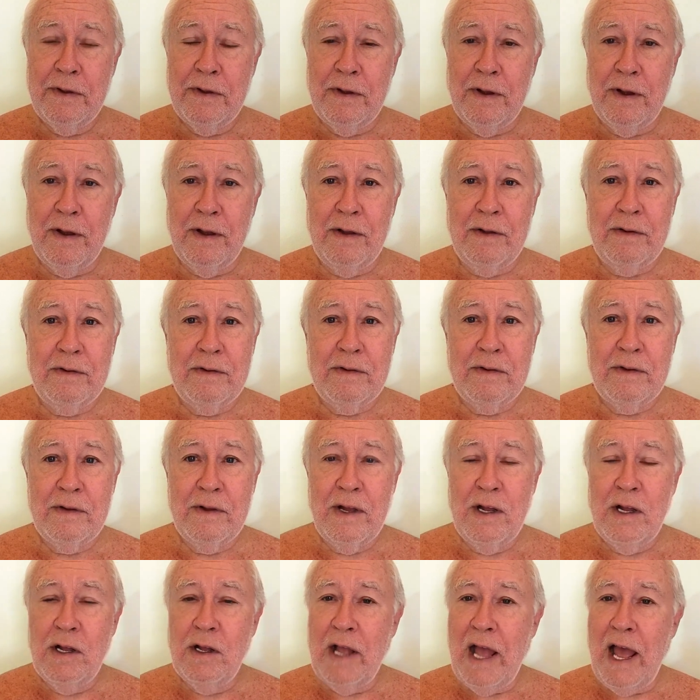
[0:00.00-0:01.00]
Huh?
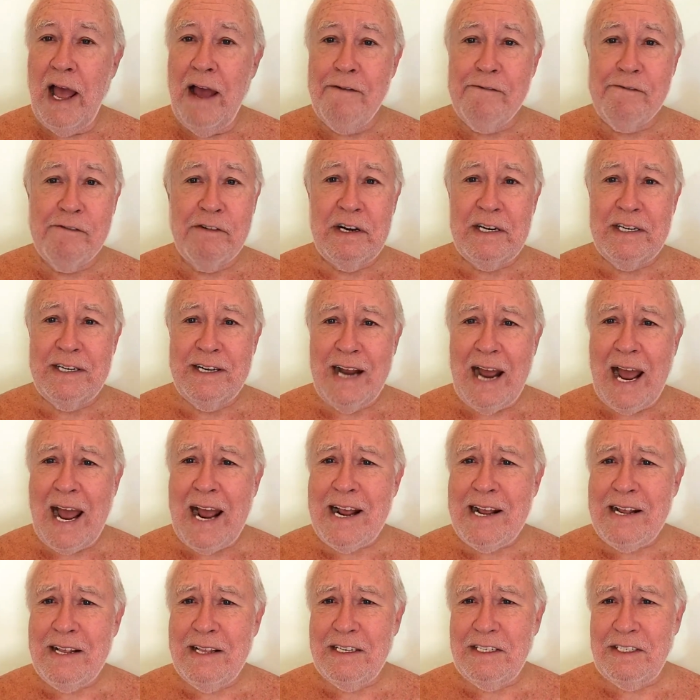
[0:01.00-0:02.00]
Every
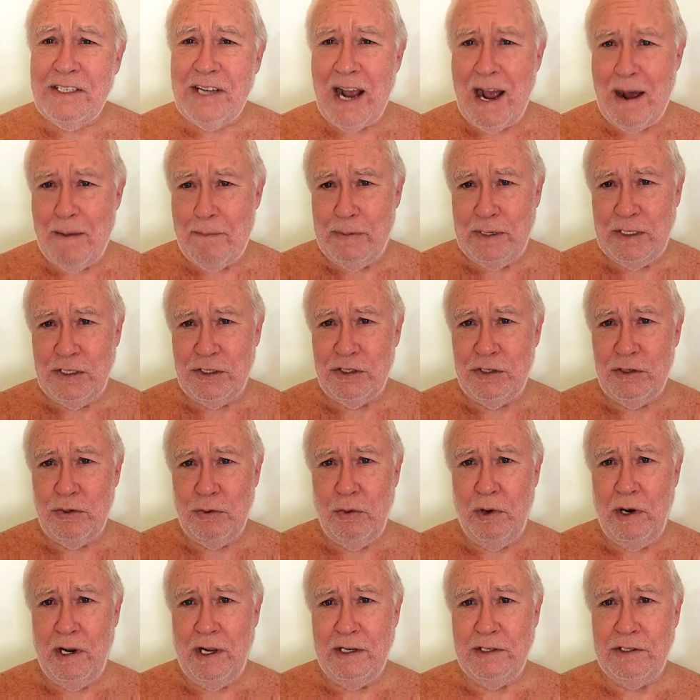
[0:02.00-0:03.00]
day this happens
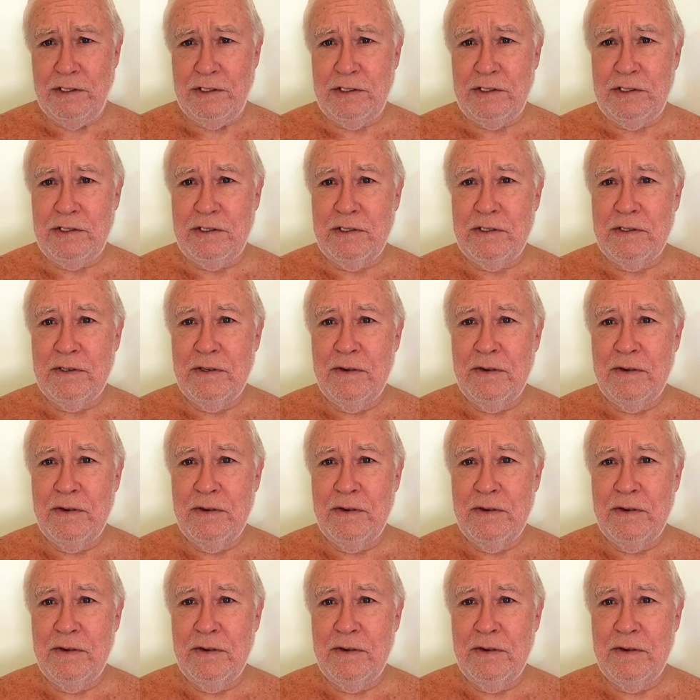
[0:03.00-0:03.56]
to us.